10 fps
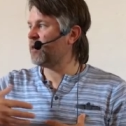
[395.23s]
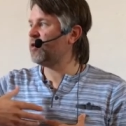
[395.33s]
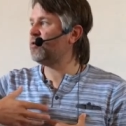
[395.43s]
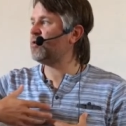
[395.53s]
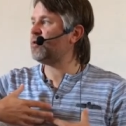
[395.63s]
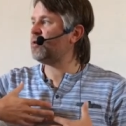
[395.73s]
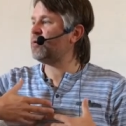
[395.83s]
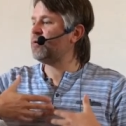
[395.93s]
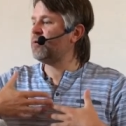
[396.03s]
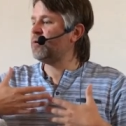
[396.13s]

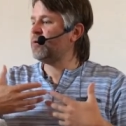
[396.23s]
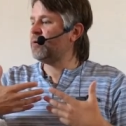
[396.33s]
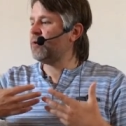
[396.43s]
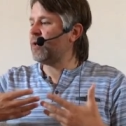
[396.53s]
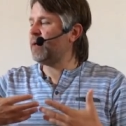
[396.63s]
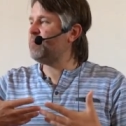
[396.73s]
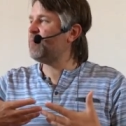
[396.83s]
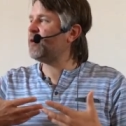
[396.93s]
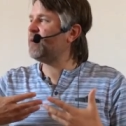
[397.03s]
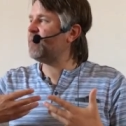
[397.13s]
your
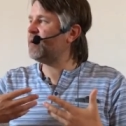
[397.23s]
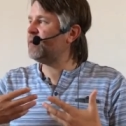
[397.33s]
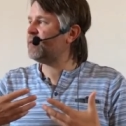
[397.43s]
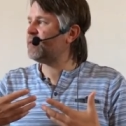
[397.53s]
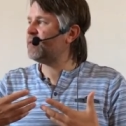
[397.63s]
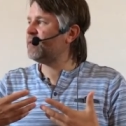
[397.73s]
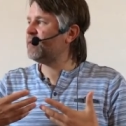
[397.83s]
embodiment.